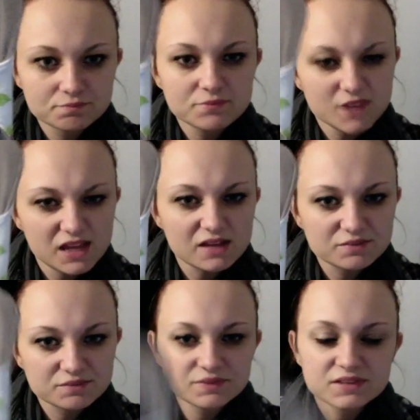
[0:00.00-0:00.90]
Yeah,
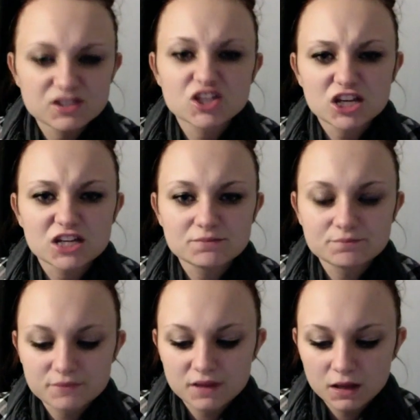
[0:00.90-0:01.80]
it's good.
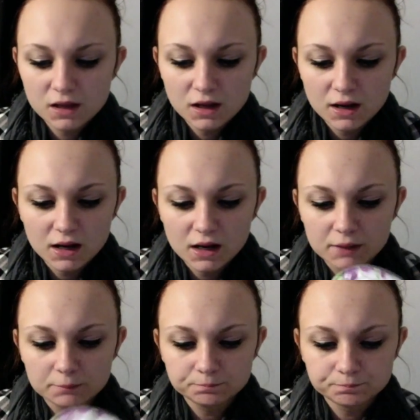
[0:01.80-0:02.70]

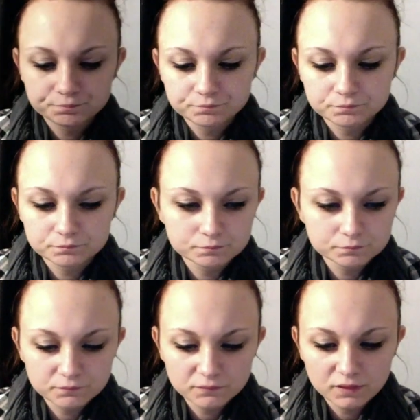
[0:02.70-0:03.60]
Um,
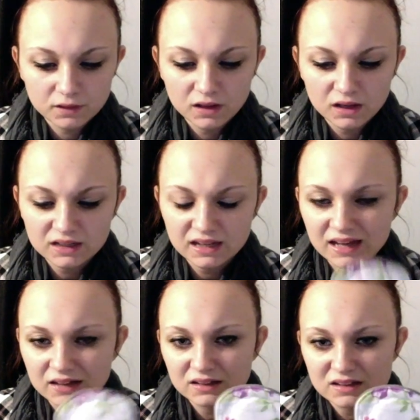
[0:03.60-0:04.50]

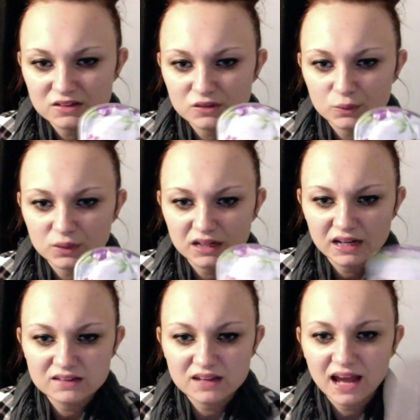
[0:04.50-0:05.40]
again, this is really
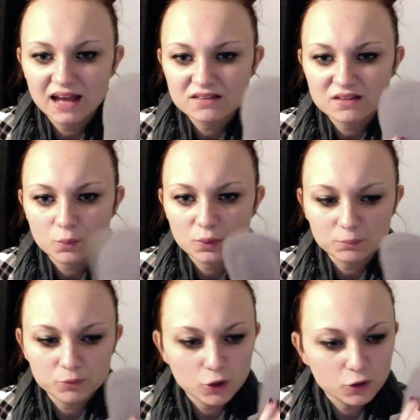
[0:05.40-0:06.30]
nice. It has a
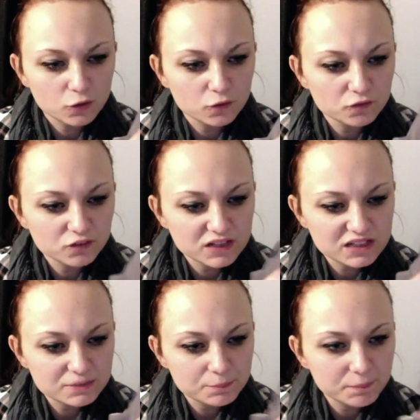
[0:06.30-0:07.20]
Winpro
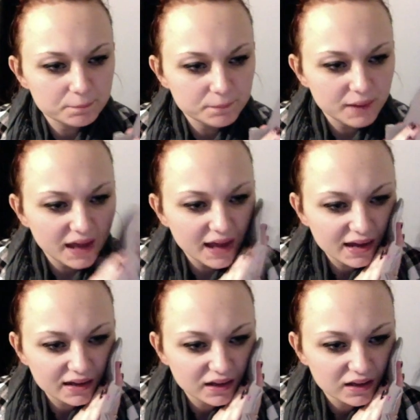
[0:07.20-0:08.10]
fleece back.